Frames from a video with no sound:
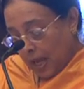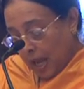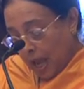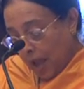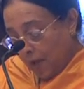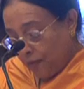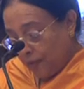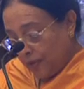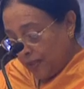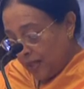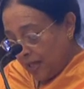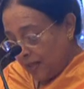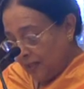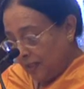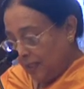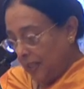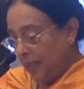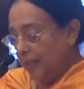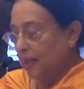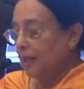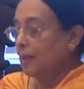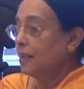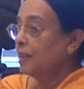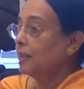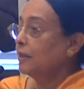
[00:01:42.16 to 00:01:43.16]

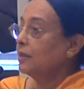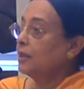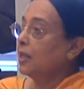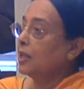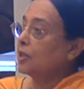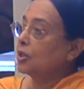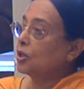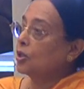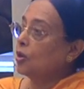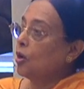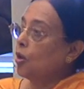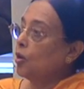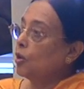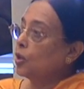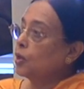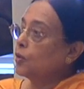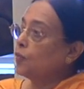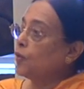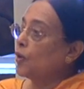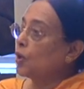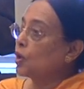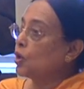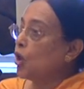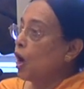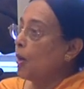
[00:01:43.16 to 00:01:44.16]
Evidently, this calls
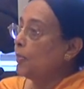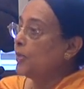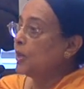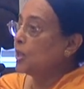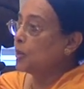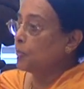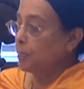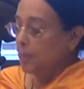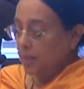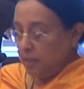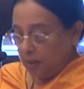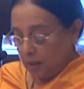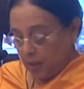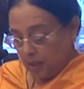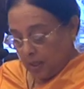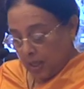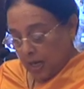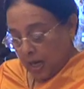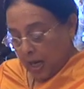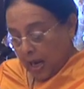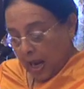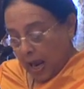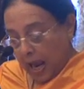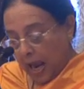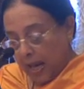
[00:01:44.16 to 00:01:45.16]
for commitment
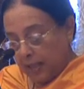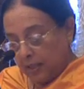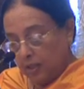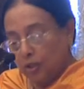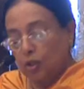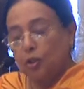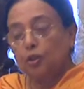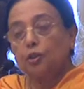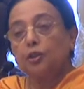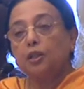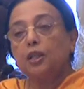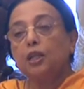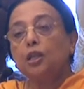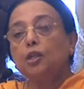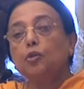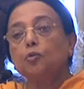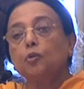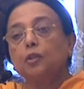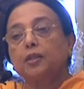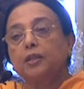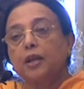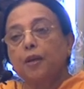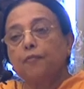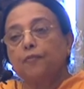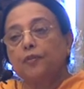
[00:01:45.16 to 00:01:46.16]
and
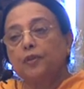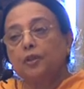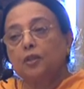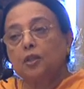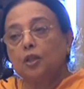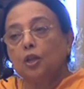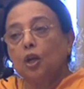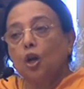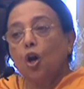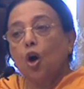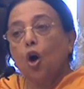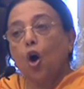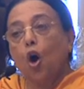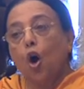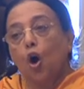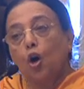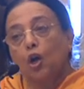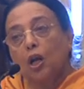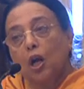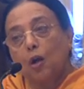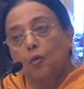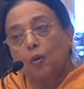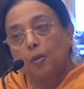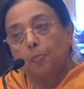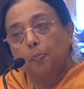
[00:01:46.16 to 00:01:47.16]
continuous effort
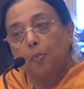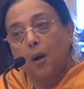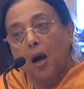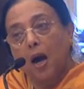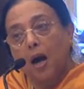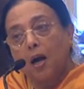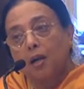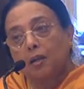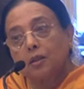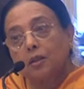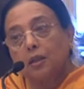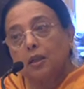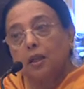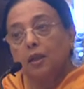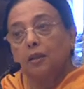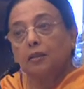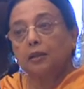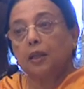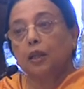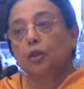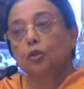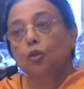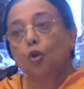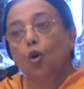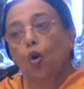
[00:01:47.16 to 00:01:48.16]
on our part
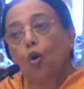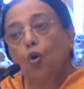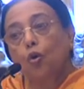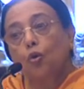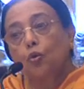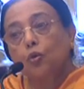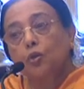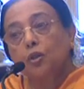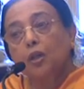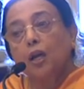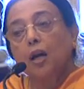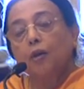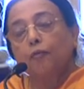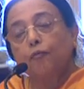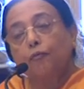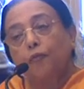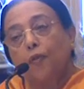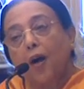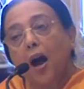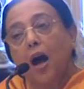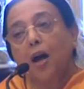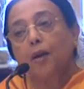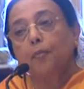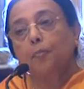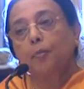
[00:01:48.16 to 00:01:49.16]
that goes
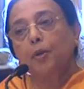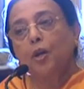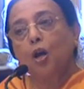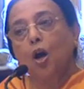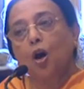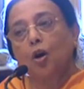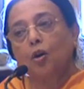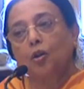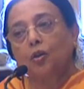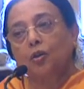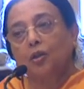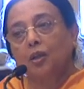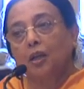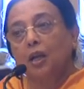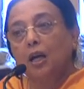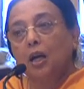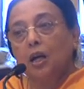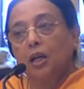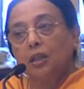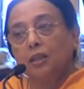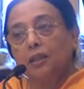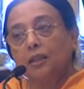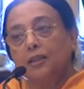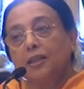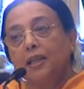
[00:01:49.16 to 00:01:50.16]
far beyond
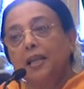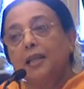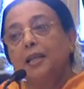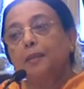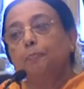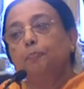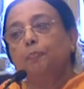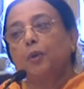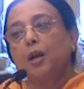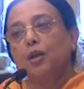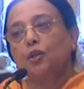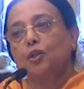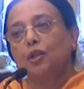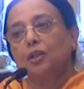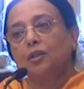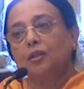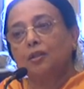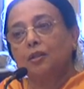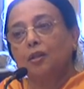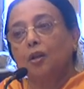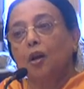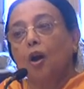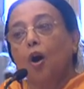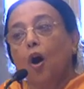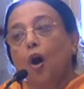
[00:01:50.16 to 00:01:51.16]
the
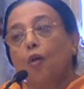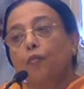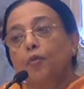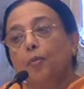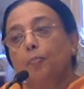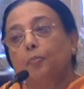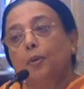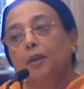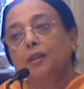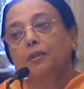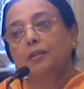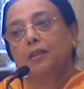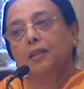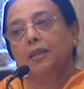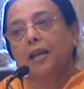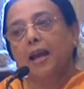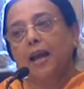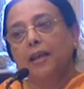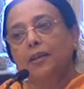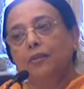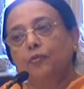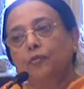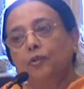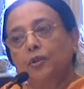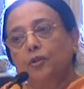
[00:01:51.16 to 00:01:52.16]
celebration of a birthday
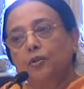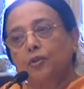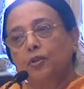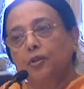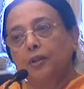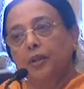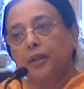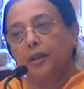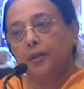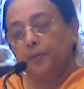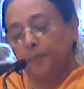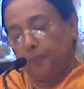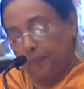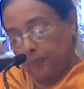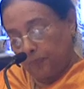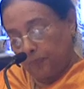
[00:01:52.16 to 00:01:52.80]
anniversary.